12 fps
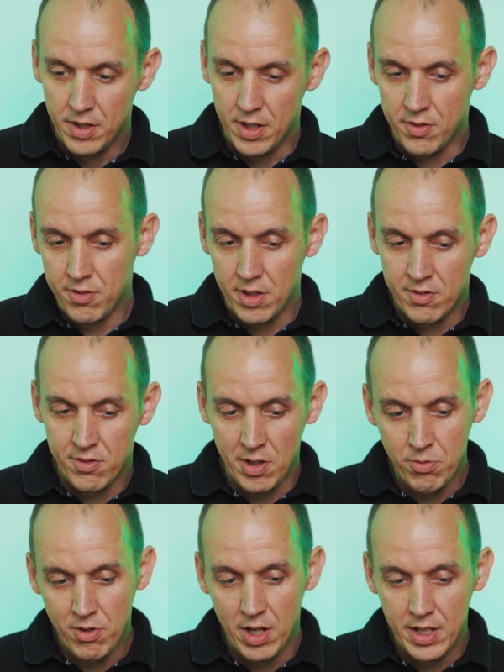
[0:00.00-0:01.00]
it
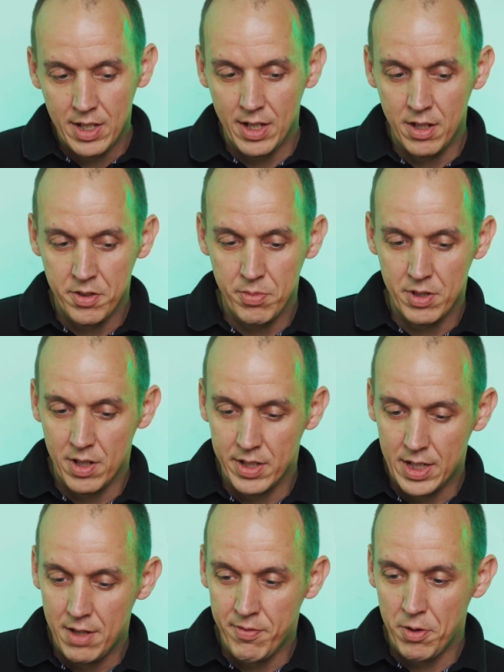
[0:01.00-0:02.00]
sounds like a little bit
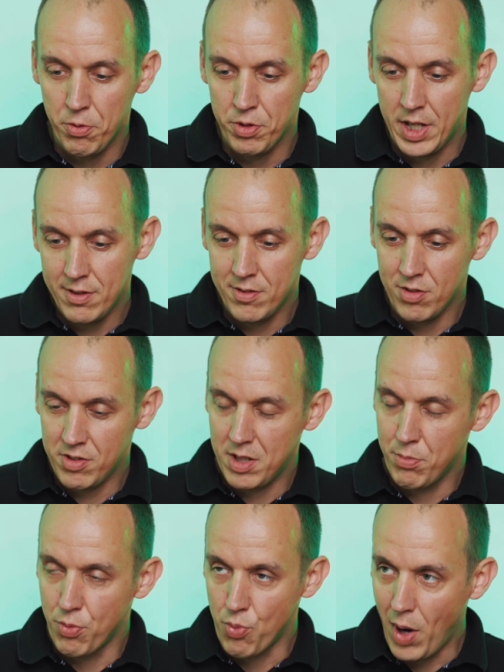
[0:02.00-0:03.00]
like, if I will get this
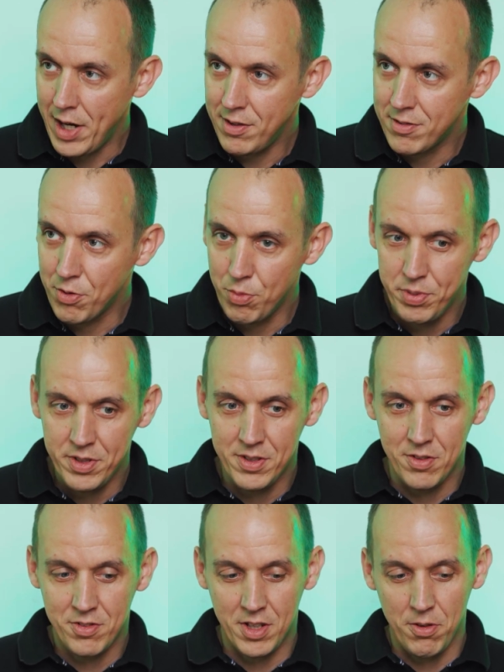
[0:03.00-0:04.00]
table right, there will be
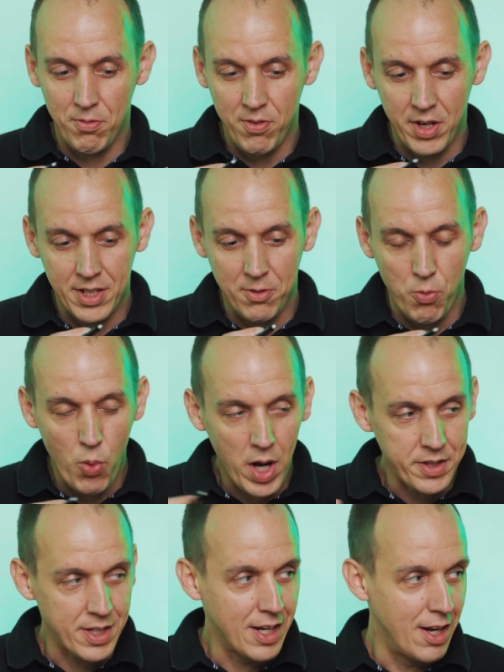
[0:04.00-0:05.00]
this kind of like
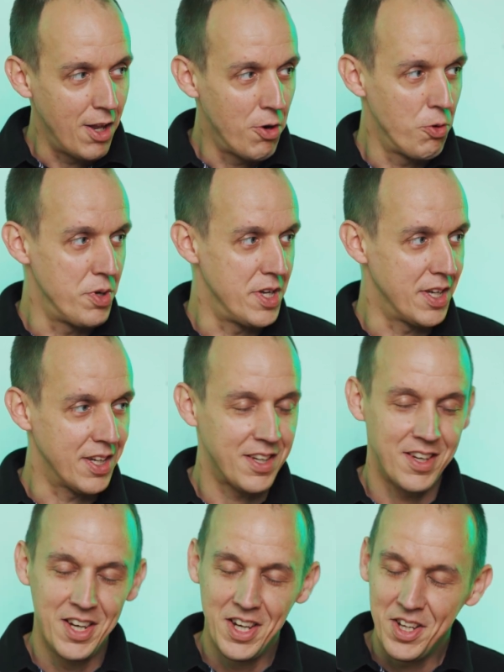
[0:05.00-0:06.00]
one glowing
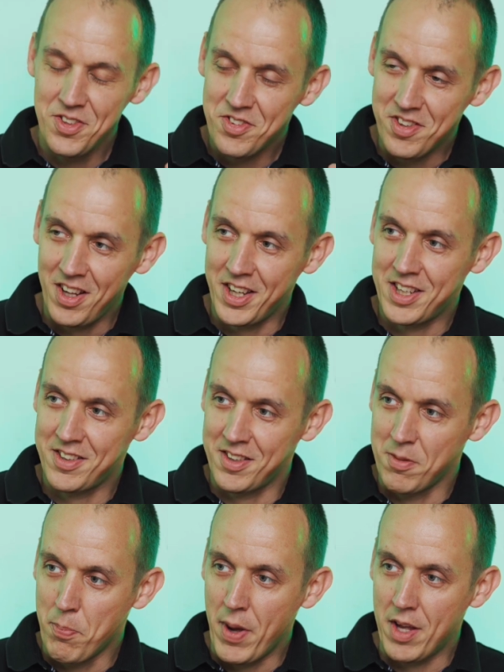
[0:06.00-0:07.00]

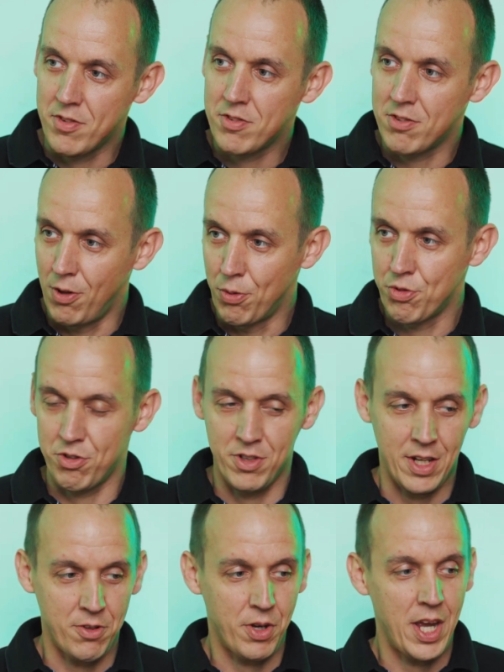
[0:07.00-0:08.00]
selected best solution
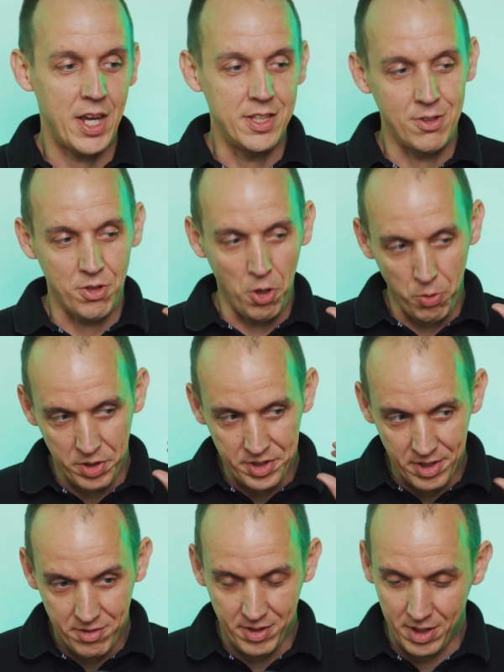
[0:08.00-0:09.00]
that, okay, I need to go
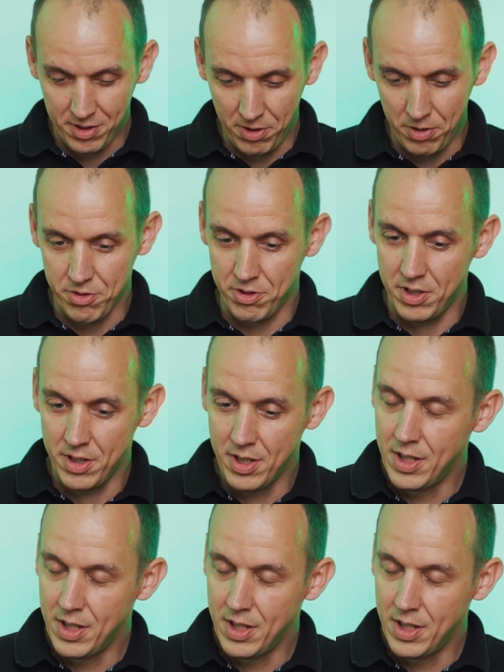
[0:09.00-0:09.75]
with this technology.